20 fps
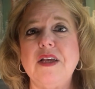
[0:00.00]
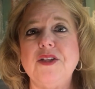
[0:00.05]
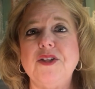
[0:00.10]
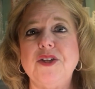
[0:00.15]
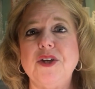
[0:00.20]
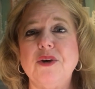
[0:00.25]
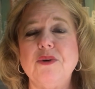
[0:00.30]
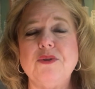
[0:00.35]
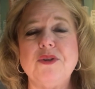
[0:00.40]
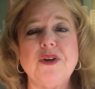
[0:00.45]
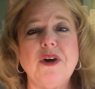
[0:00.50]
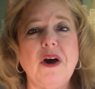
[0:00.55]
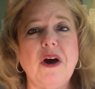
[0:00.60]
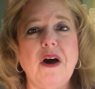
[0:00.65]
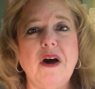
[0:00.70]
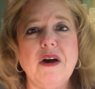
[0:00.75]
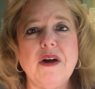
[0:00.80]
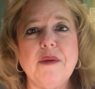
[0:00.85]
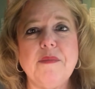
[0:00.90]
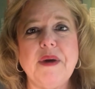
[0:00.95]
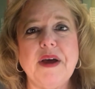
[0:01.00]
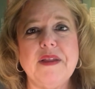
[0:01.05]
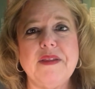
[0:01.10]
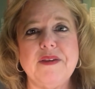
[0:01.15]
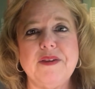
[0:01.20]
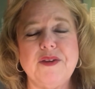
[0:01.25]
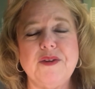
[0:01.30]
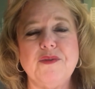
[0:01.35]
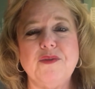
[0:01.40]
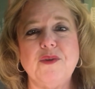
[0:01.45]
Don't talk about
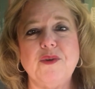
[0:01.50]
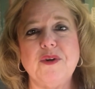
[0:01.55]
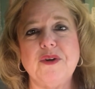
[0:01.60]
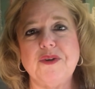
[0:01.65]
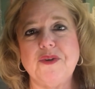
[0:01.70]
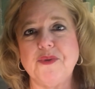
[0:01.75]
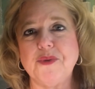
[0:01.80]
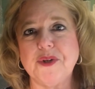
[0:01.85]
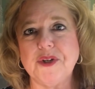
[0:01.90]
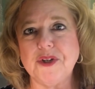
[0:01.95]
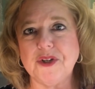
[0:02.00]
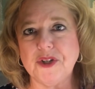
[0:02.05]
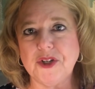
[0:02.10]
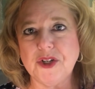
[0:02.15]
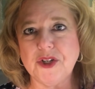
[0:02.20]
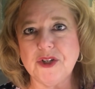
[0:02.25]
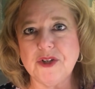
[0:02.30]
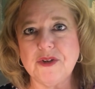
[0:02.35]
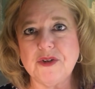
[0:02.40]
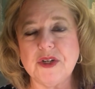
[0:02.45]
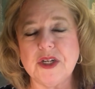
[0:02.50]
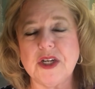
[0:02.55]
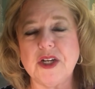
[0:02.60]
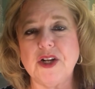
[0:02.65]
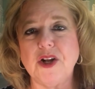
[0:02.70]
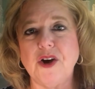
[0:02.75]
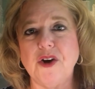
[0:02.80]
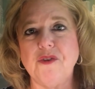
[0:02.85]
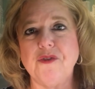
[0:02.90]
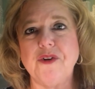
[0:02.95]
the divorce where your children
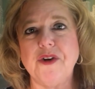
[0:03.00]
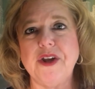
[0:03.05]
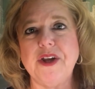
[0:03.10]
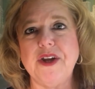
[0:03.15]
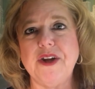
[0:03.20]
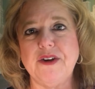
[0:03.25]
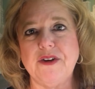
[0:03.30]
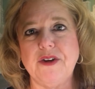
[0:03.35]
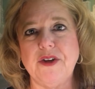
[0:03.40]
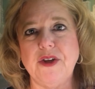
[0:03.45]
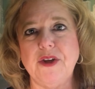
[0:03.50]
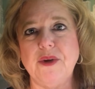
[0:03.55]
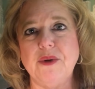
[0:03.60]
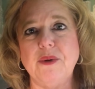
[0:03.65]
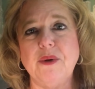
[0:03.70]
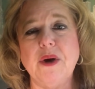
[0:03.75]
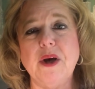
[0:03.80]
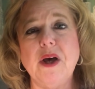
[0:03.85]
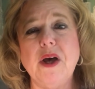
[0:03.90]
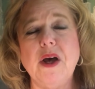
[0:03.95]
can overhear you.